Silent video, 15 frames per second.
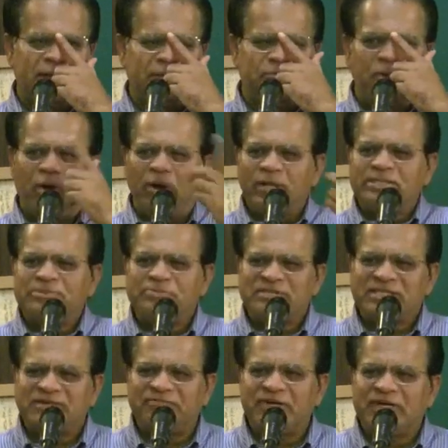And Paul
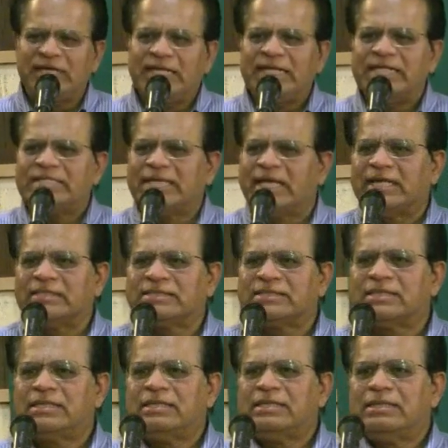specifically
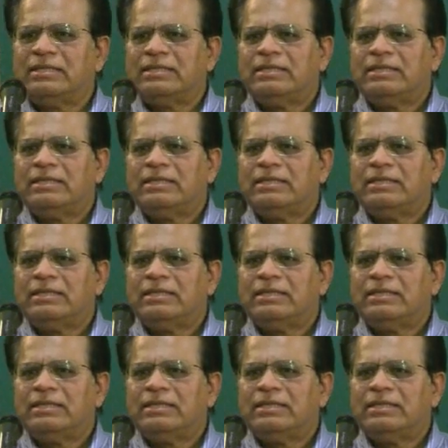tells,